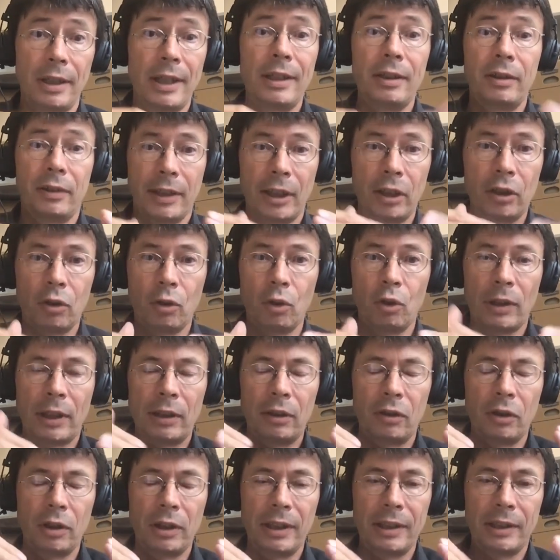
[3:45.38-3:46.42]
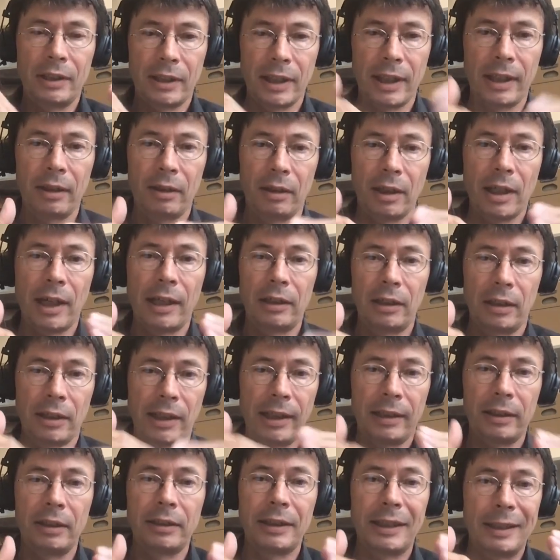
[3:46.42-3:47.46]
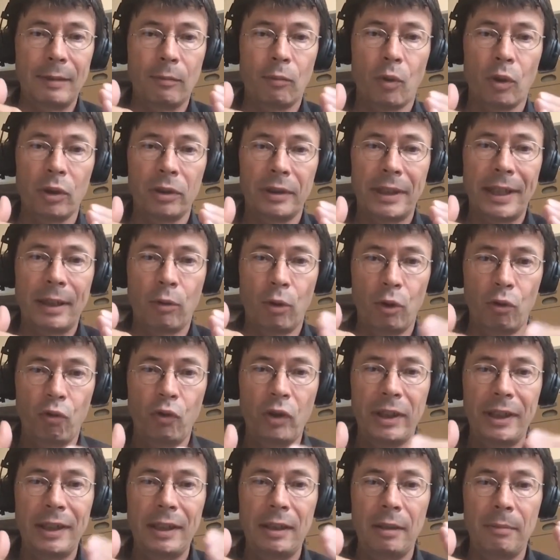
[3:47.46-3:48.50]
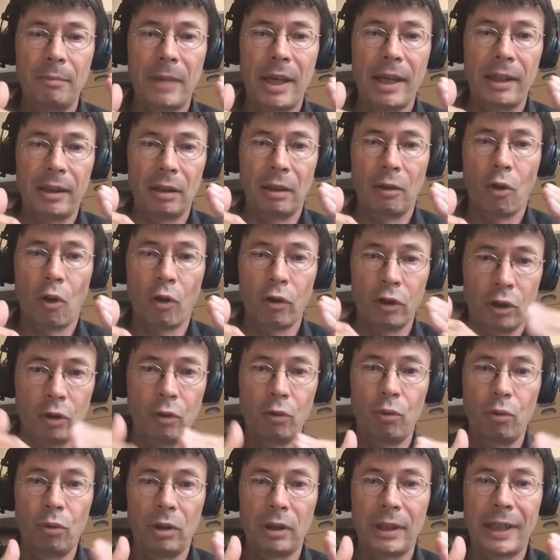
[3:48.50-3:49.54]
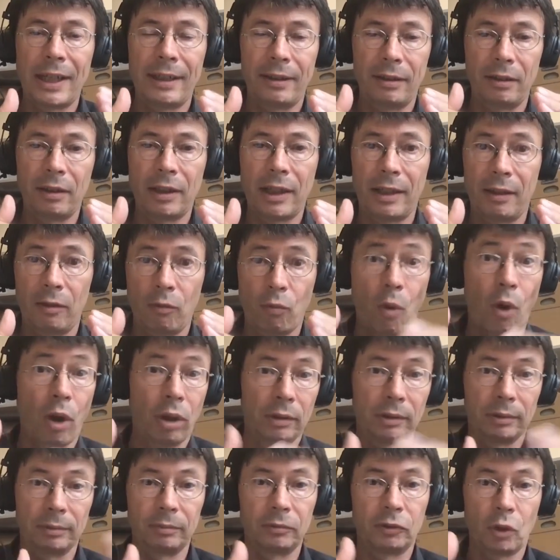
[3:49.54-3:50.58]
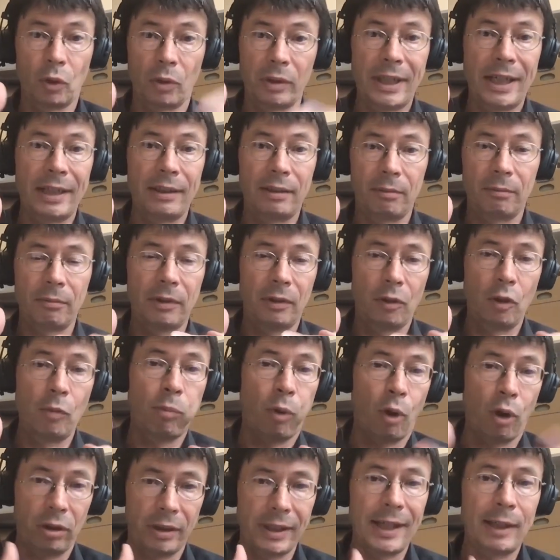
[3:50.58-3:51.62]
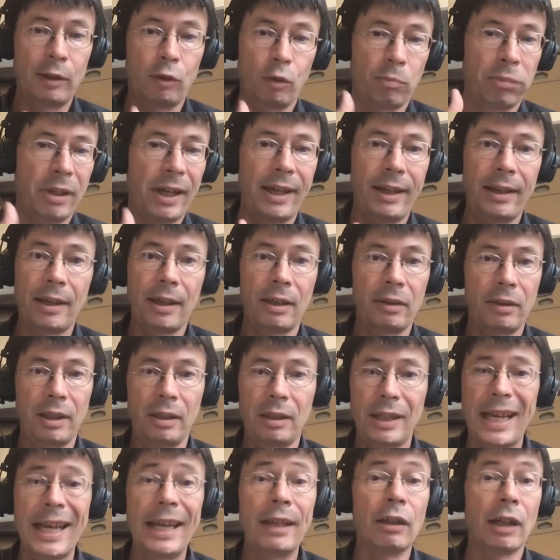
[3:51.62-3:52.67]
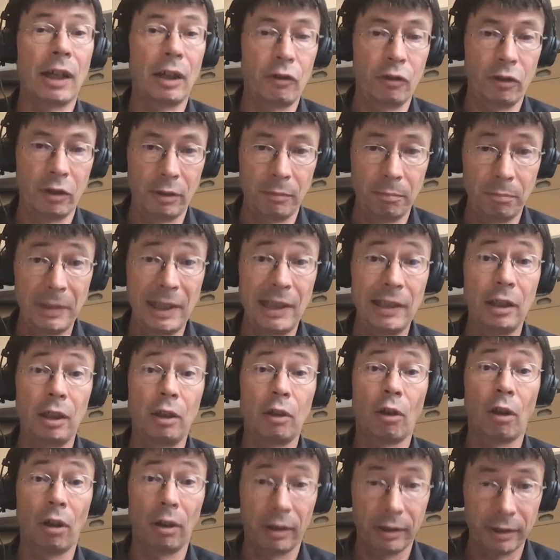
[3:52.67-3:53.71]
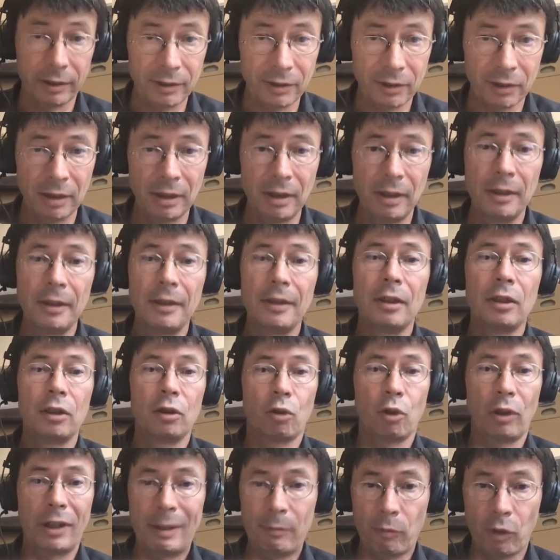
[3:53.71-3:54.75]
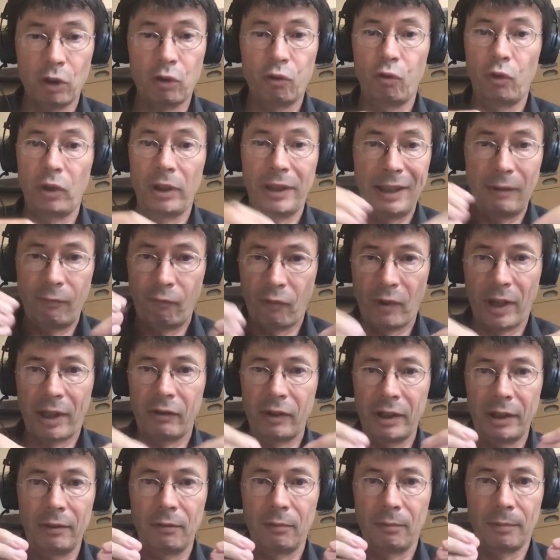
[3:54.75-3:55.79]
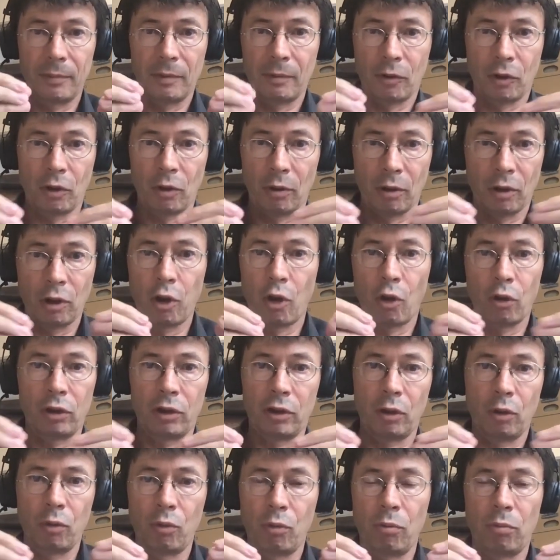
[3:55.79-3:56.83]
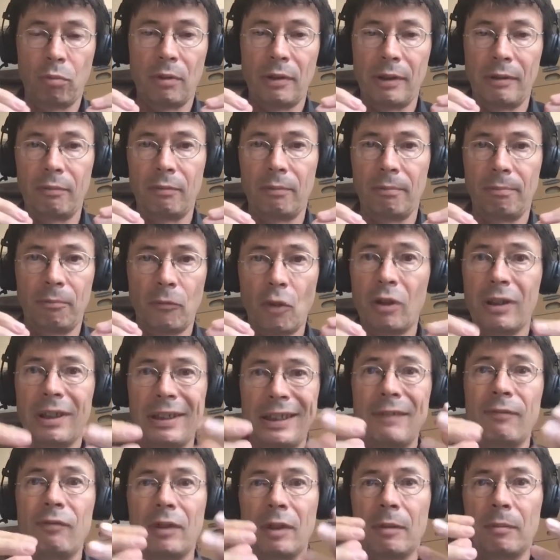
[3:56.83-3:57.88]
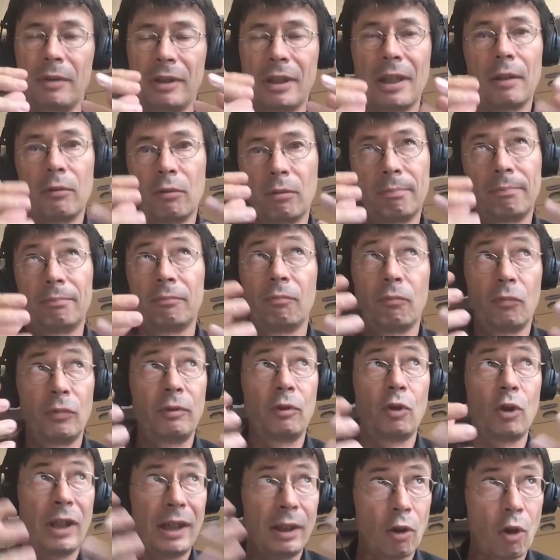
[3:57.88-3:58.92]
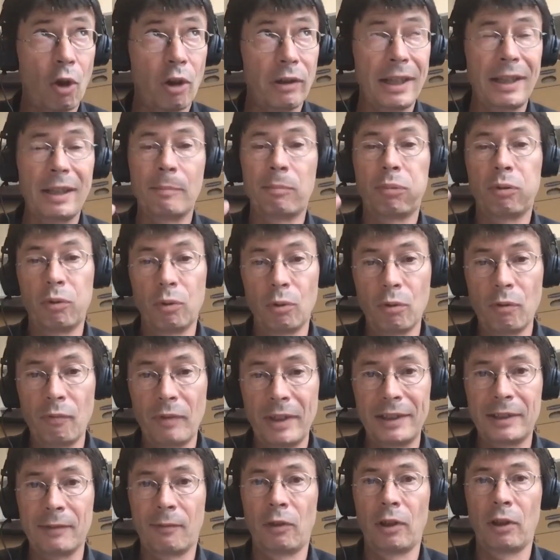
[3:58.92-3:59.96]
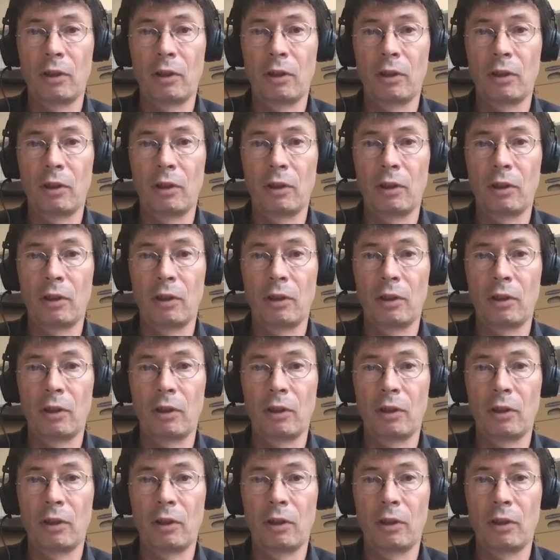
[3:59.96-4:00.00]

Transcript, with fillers: in such, to such an extent, highly likely that it was they could really make a lawsuit and and won. So that DuPont had to pay, I think, eight hundred million dollars. So that was really very close to not even a, yeah you can call that a proof. It's a